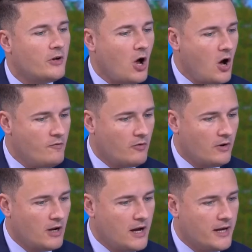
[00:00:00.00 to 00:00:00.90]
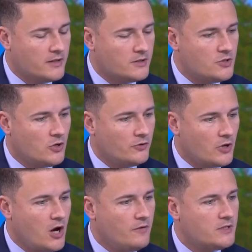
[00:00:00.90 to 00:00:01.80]
an over-reliance
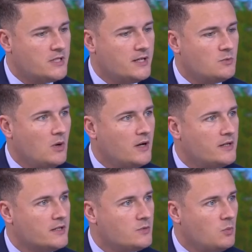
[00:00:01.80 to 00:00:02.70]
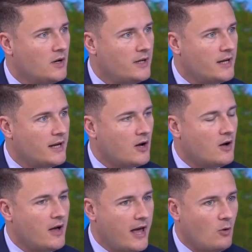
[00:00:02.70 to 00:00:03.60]
on overseas workers working in
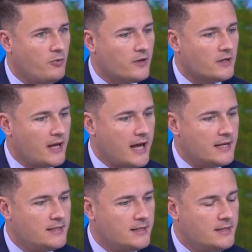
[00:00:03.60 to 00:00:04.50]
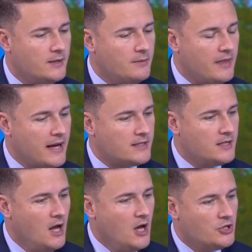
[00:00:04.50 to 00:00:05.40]
our health and care system, and
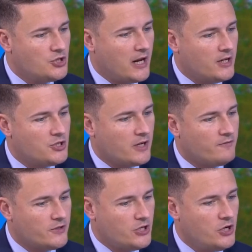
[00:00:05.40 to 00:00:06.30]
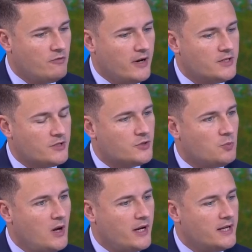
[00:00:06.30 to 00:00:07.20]
that's challenging for two reasons.
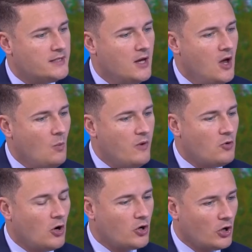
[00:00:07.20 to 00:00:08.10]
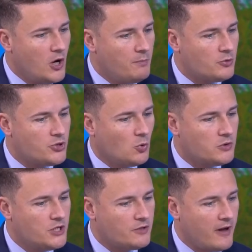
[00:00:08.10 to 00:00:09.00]
One is we've got a global
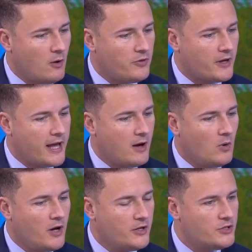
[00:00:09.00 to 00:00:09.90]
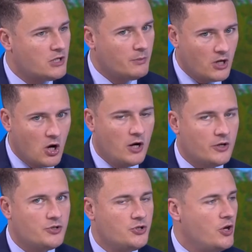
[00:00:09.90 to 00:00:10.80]
shortage of health and care workers, so we
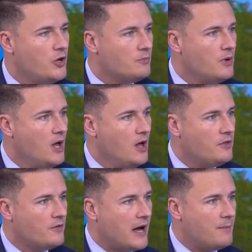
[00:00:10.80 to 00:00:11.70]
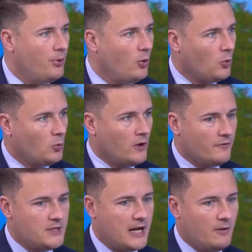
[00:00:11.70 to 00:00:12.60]
can't assume that that pool
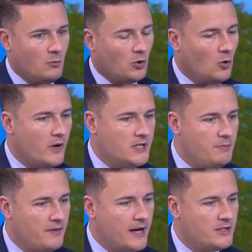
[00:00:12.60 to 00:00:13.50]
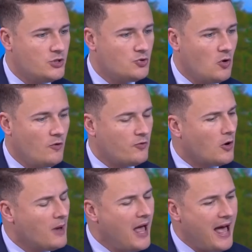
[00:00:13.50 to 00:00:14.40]
of talent will always be there to draw
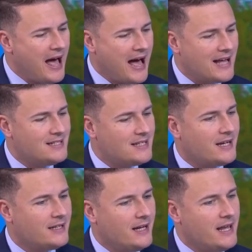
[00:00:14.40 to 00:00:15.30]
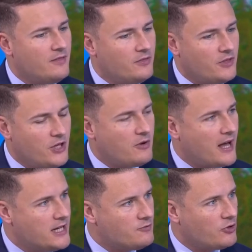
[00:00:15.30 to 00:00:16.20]
from. And secondly, the
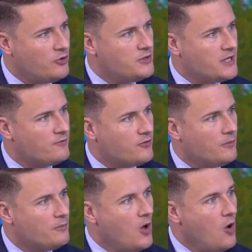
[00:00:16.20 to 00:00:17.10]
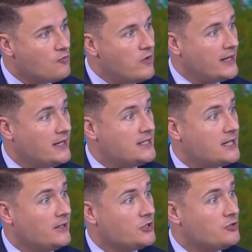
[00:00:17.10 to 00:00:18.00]
UK is recruiting from red list
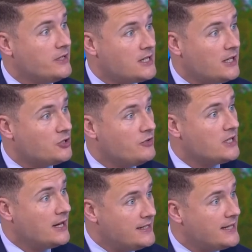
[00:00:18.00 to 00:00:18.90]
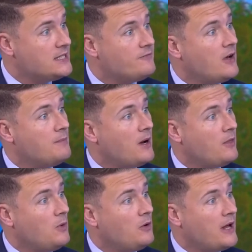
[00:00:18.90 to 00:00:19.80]
countries, countries identified by
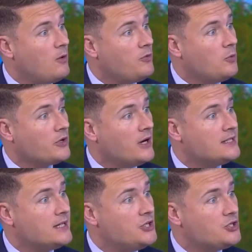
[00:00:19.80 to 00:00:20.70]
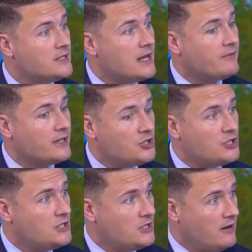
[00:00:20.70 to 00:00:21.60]
the World Health Organization as having a
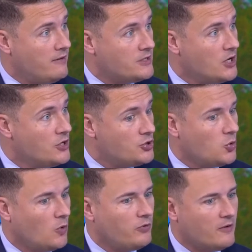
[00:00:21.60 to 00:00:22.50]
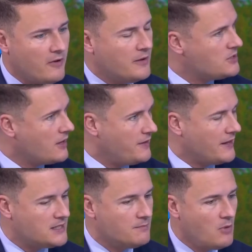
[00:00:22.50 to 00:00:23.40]
serious shortfall of their own. So I think
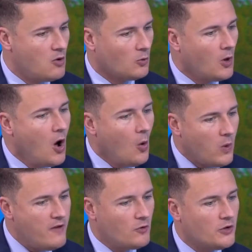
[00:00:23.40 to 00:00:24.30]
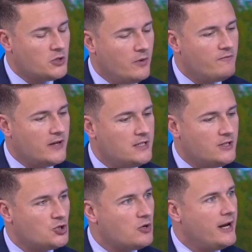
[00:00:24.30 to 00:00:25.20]
that's immoral. We've got to invest
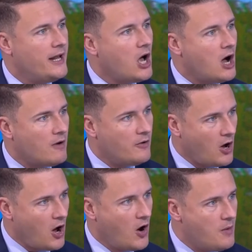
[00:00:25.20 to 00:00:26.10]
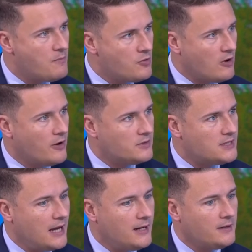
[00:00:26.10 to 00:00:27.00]
in training our own homegrown
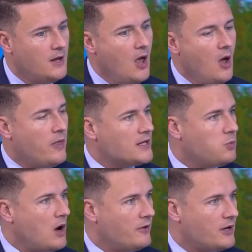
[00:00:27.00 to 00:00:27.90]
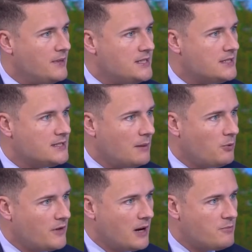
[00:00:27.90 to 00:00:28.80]
talent. That's why we're committed to
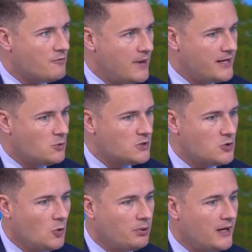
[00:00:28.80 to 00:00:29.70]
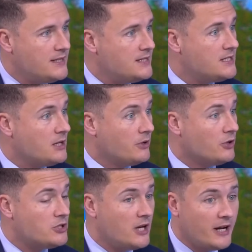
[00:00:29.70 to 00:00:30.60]
double the number of medical school places, so we're
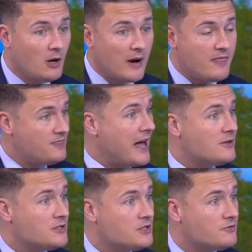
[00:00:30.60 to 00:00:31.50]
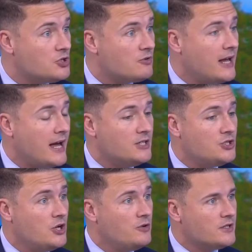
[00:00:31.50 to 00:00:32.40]
not turning away thousands of straight A
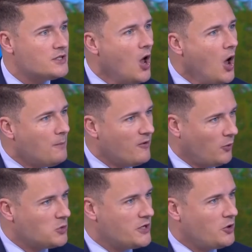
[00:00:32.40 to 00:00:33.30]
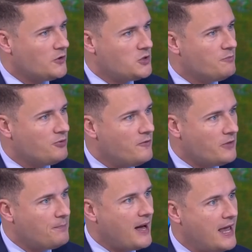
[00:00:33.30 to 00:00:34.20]
students. But we've also got to improve
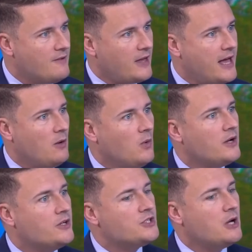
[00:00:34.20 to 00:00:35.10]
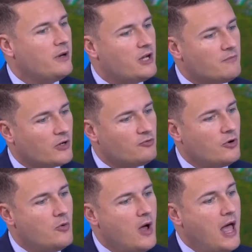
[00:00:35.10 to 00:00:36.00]
the pay of care workers so we can
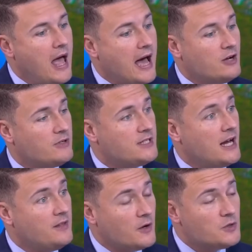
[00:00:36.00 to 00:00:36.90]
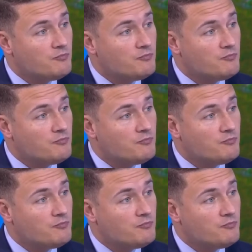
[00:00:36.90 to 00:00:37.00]
recruit and retain those